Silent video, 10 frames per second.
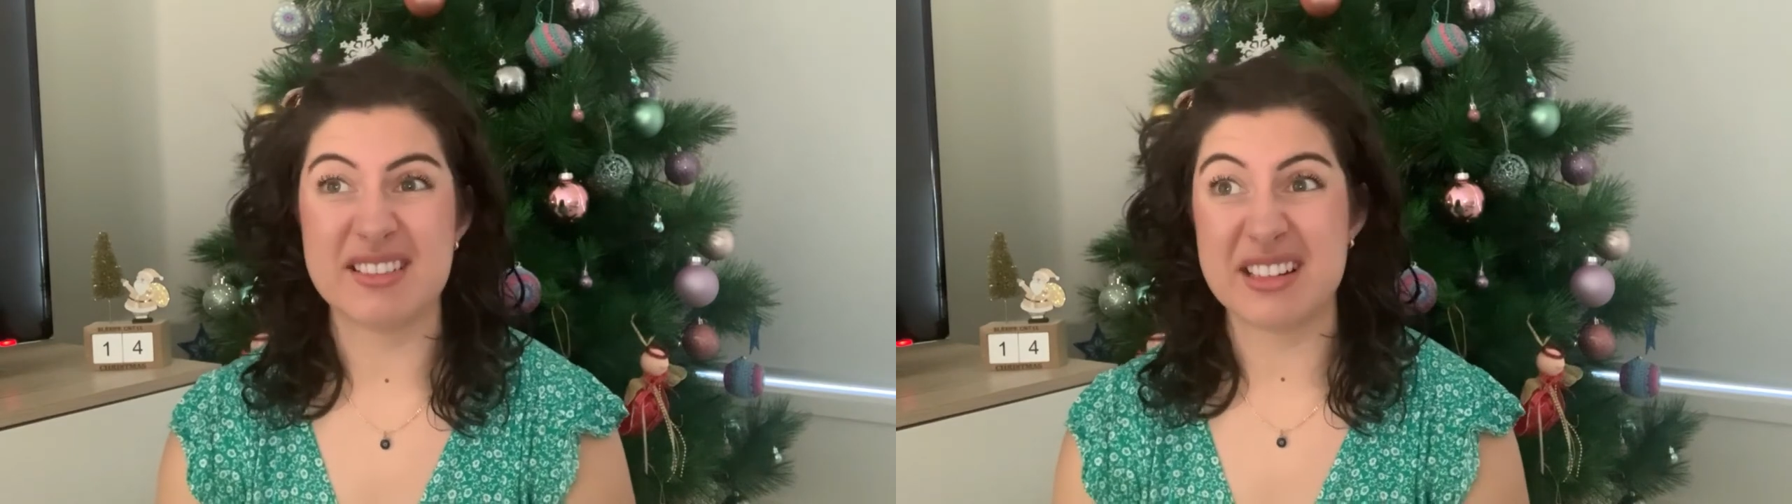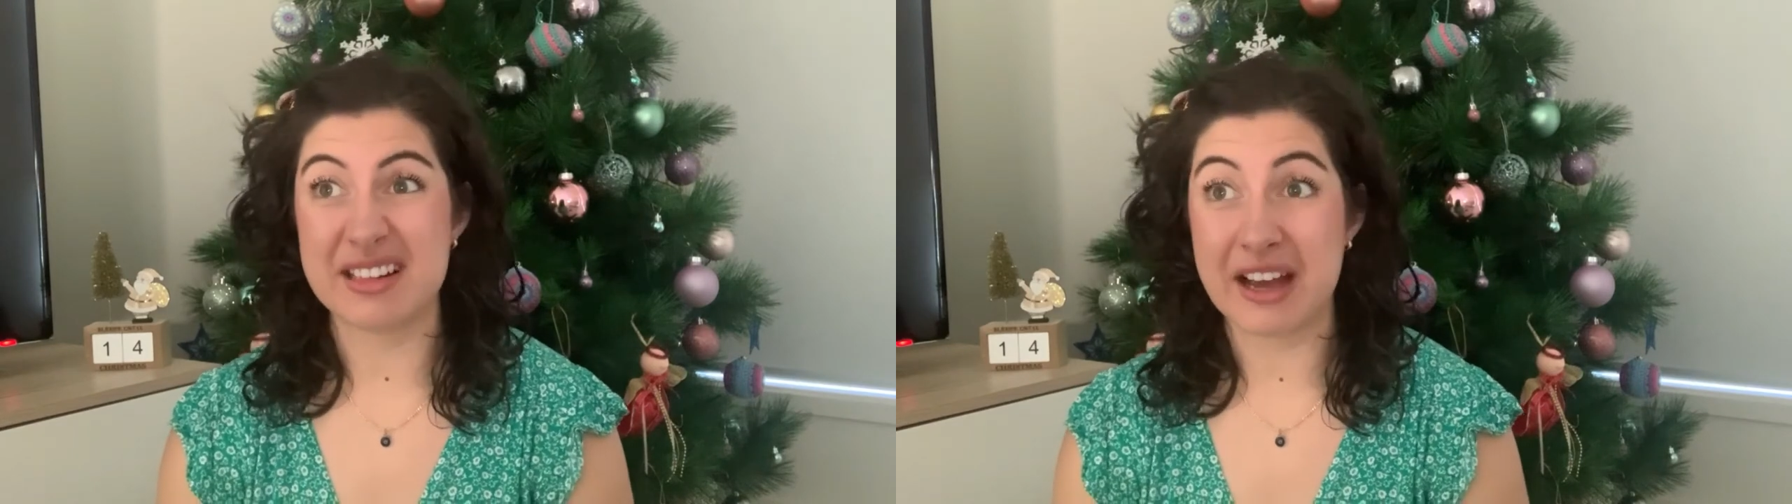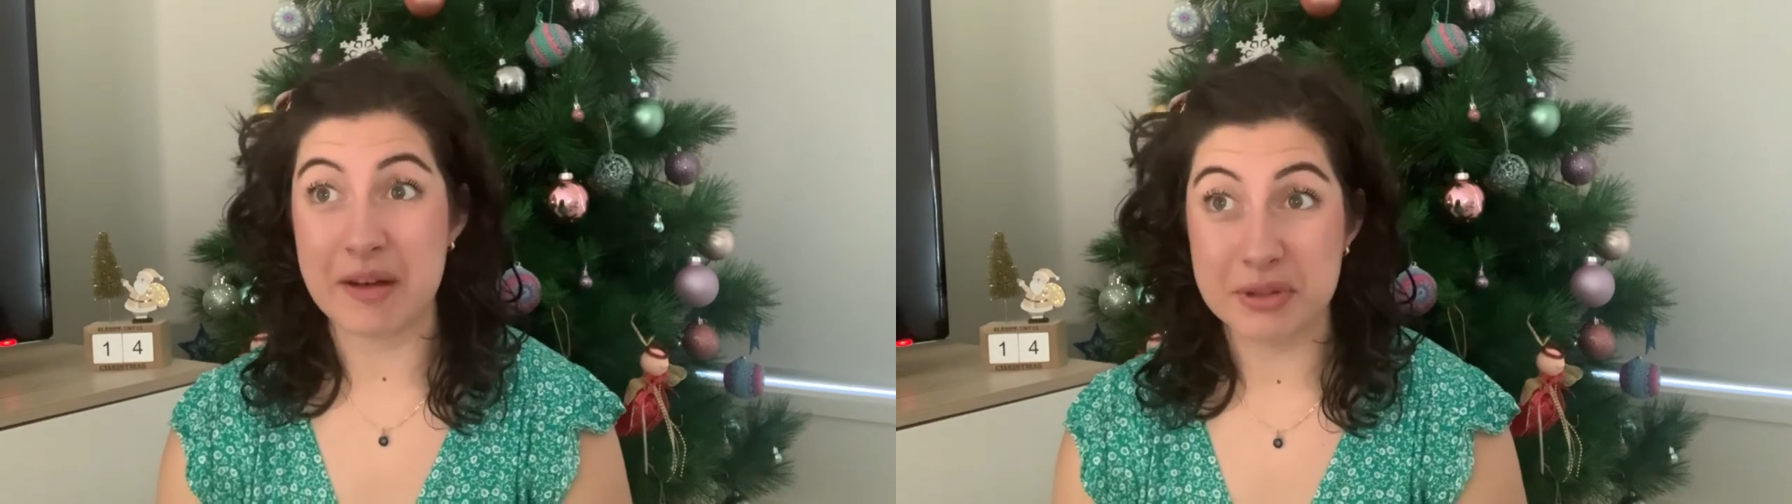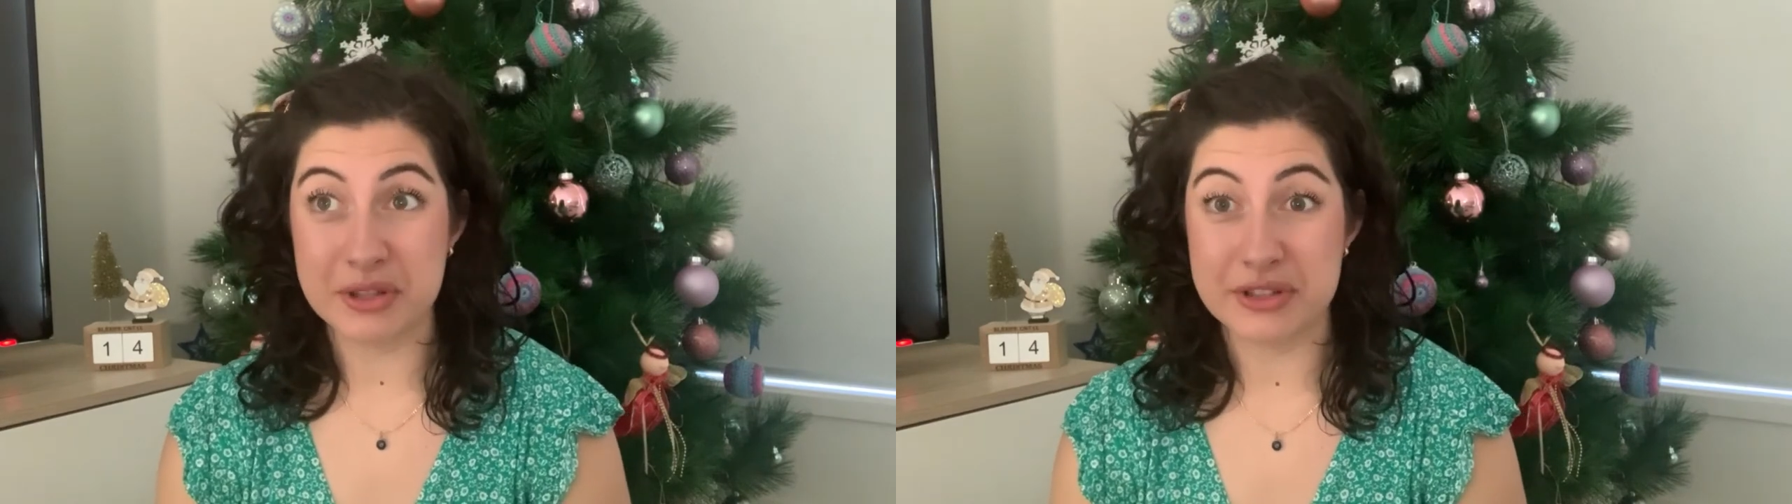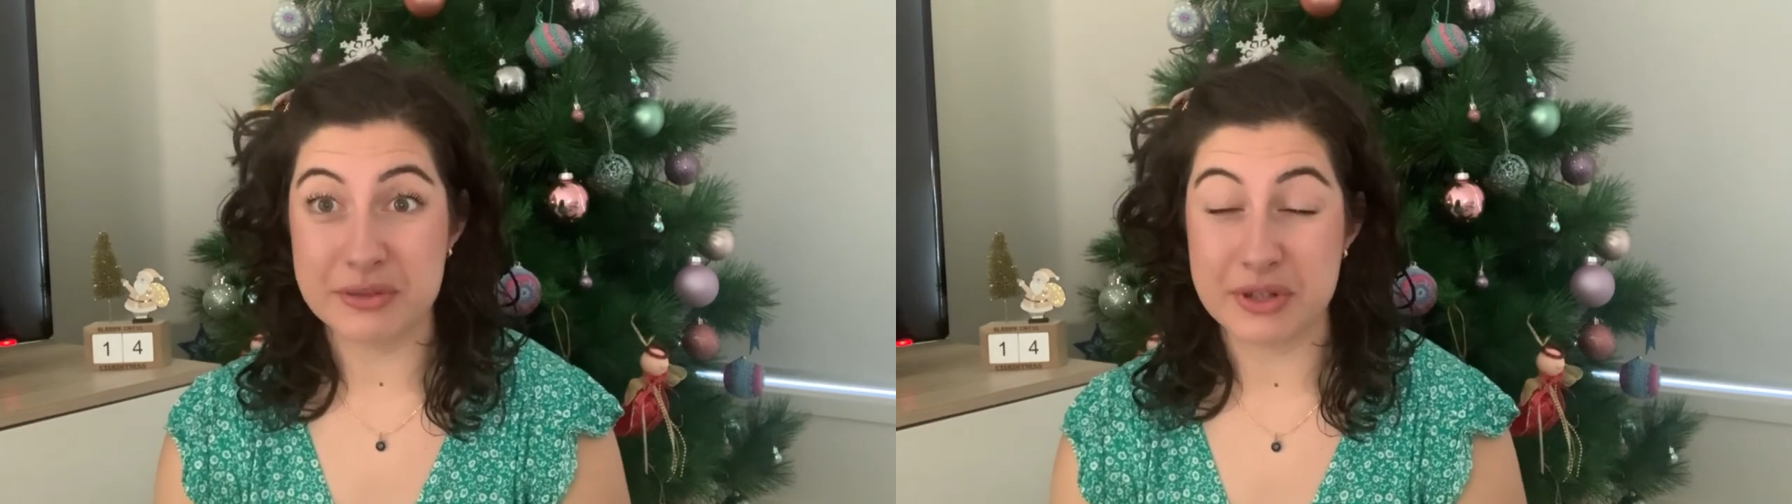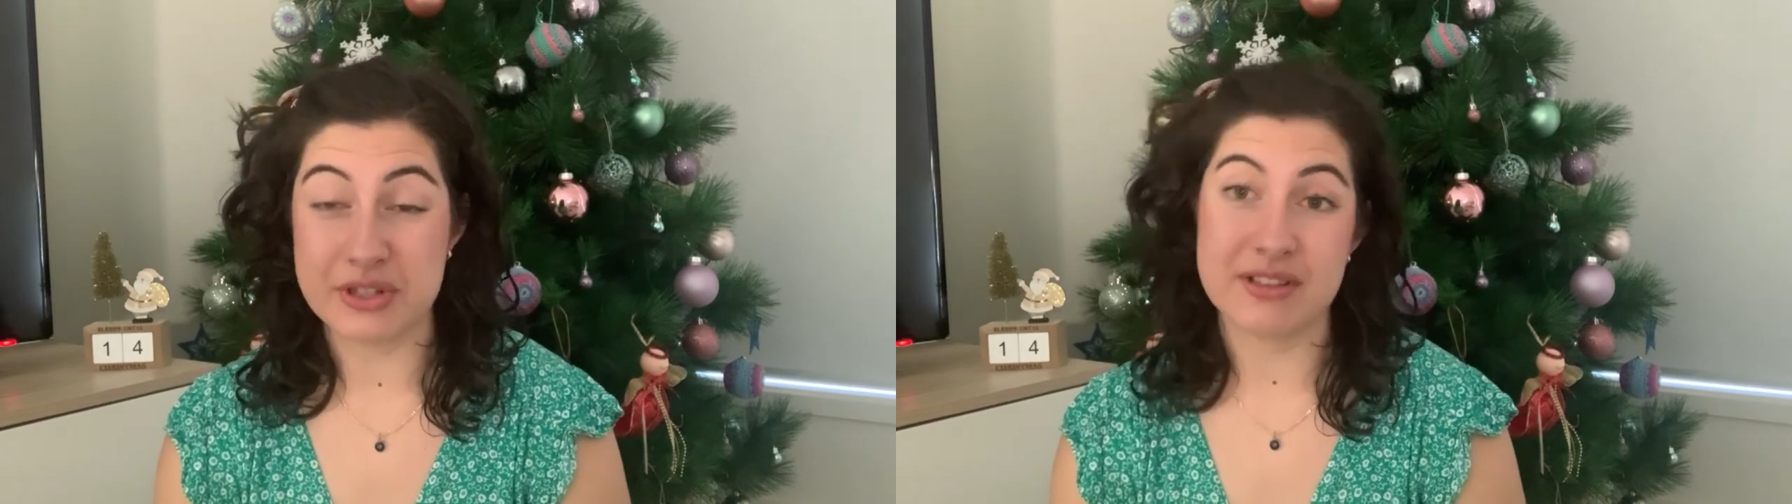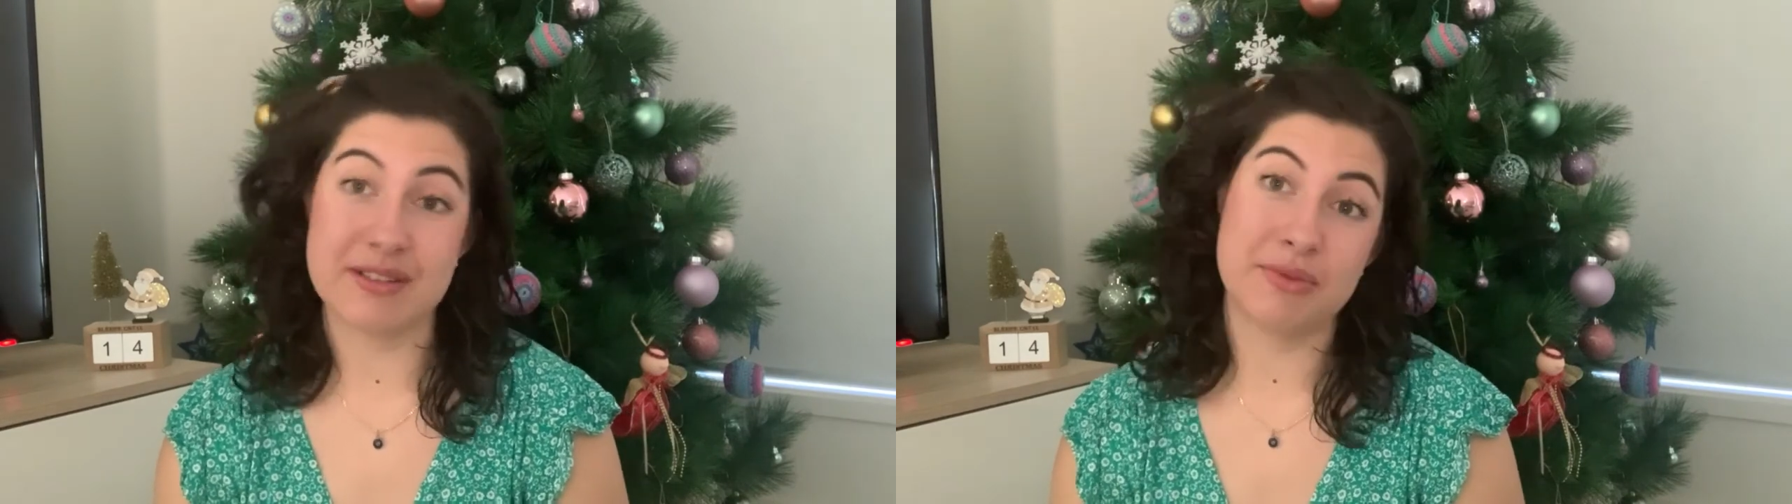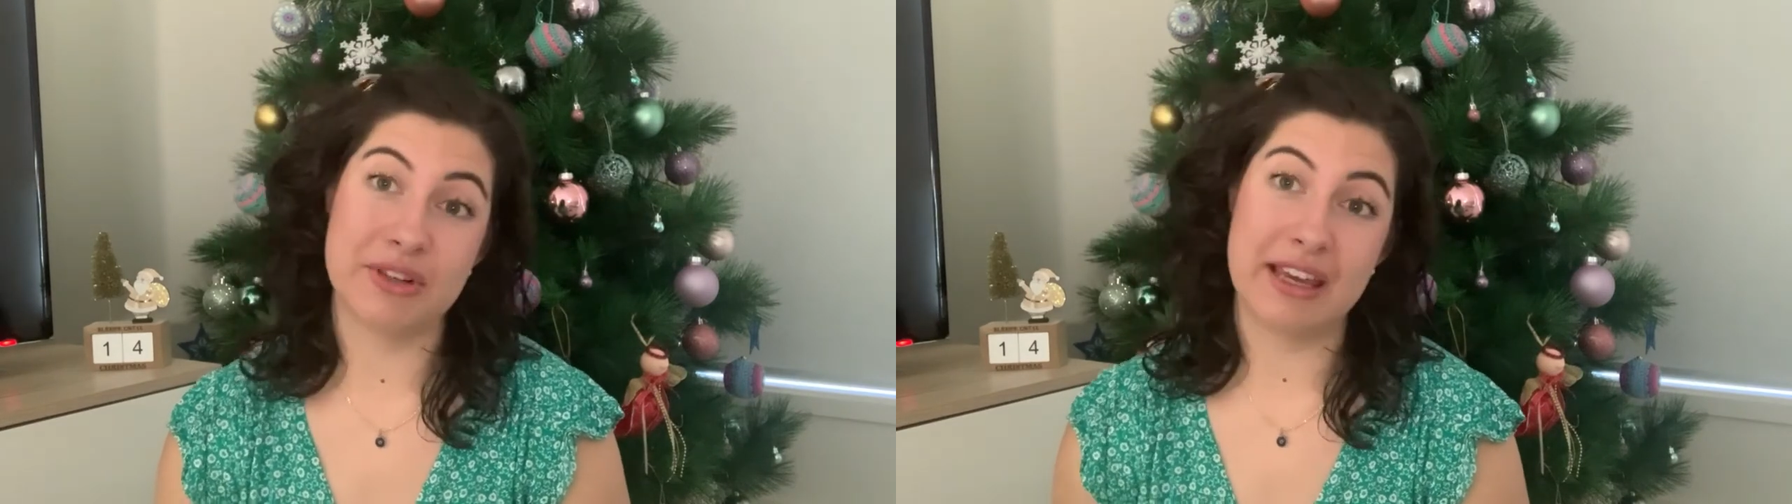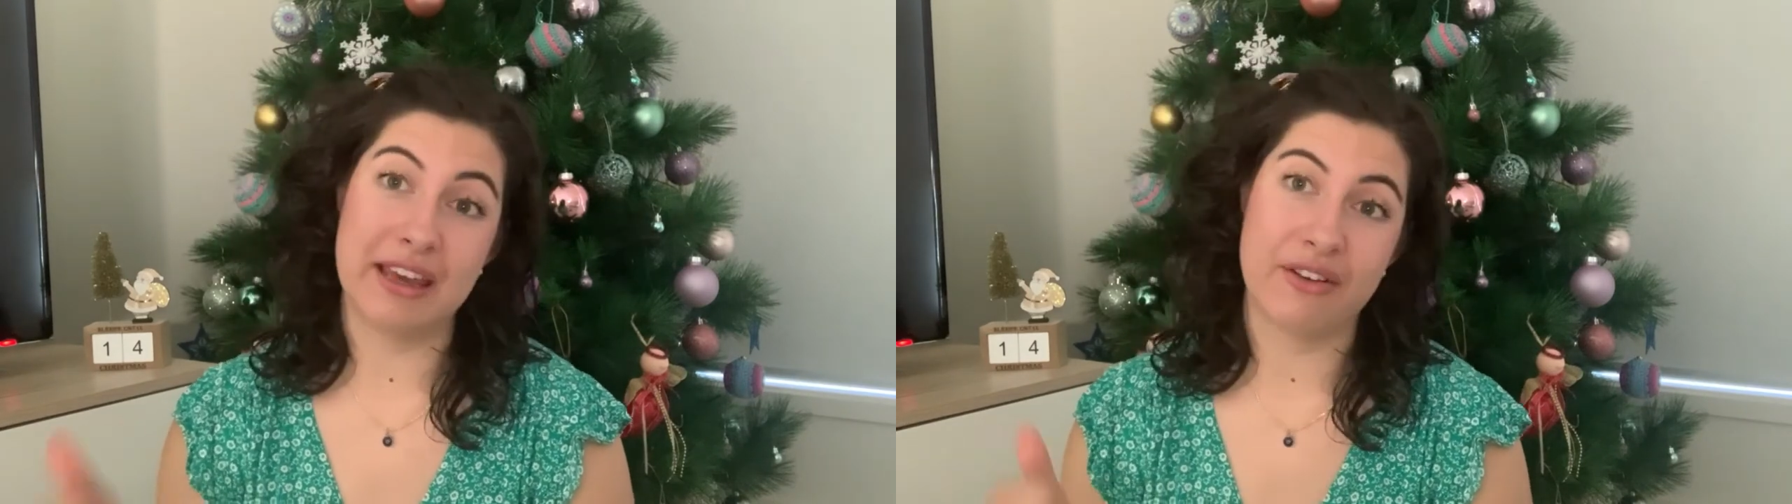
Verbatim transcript: done a couple loads of washing this morning,